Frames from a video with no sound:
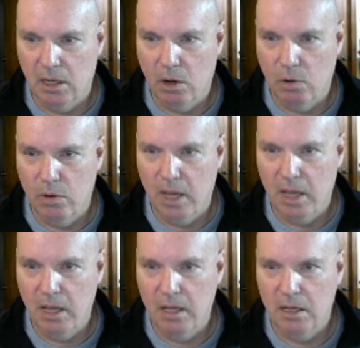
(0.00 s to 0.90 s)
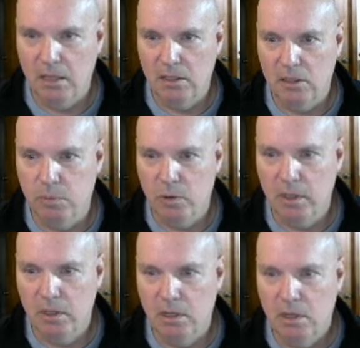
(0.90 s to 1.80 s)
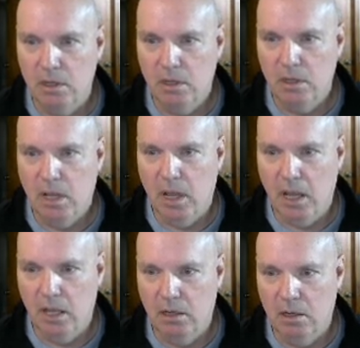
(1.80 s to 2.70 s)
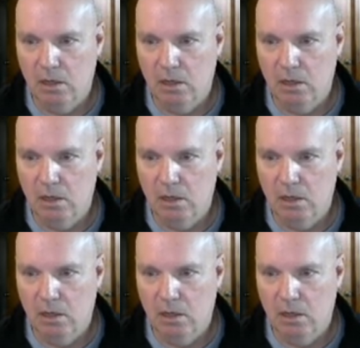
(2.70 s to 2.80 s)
OK at this point and